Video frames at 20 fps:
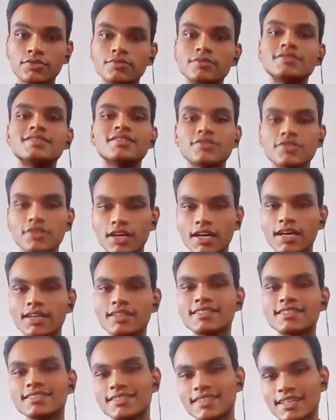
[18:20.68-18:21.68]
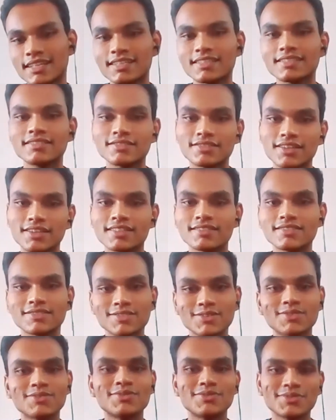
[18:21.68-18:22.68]
Since your heart rate is high, the
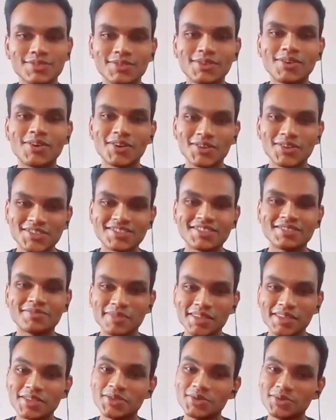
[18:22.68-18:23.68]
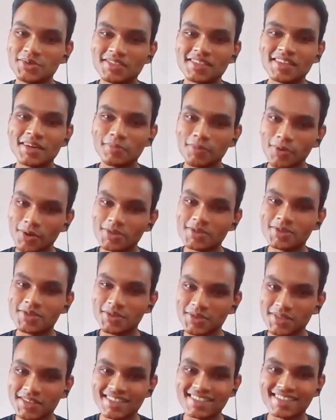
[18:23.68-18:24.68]
chances of oxygen being used up
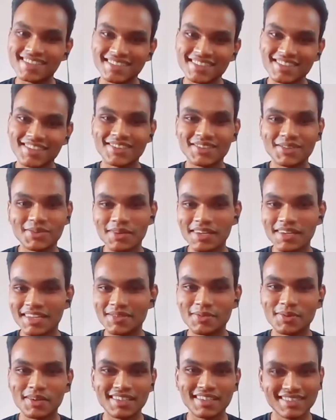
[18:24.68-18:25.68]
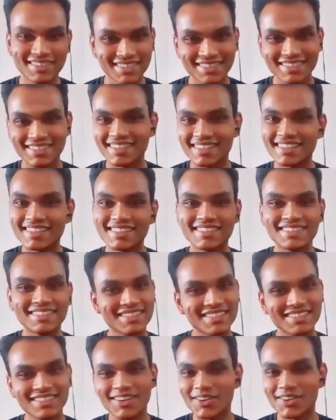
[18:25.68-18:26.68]
also is the way it works is
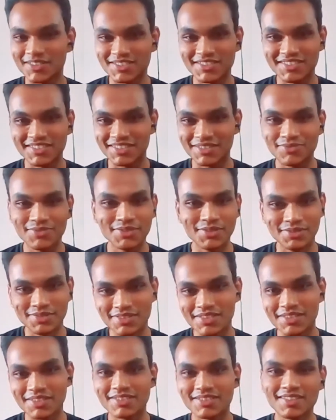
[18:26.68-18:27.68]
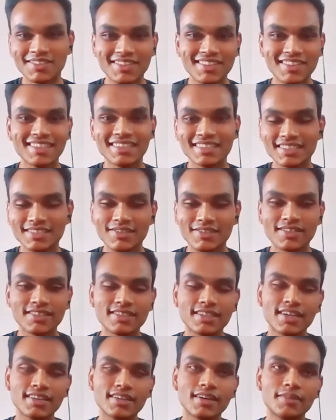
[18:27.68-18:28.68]
oxygen is fuel, so it's gonna
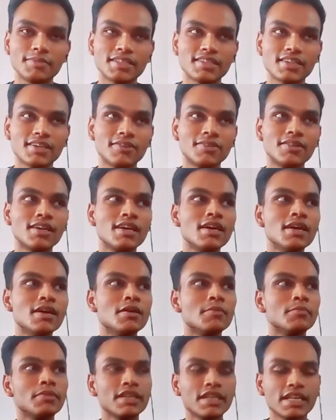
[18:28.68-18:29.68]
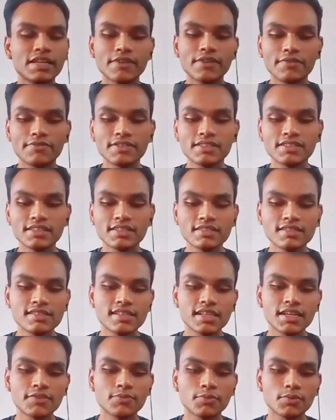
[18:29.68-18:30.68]
start coming up. But if everything is
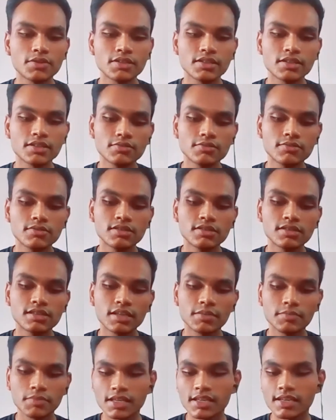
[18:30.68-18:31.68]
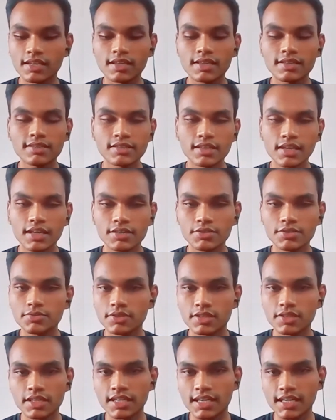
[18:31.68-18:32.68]
safe, what they do is they immediately start you
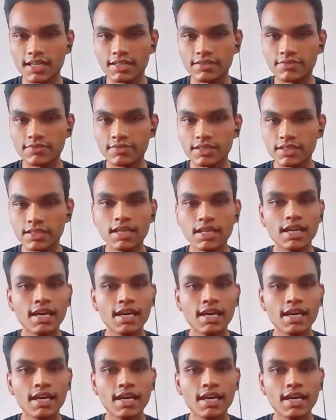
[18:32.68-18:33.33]
on an IV,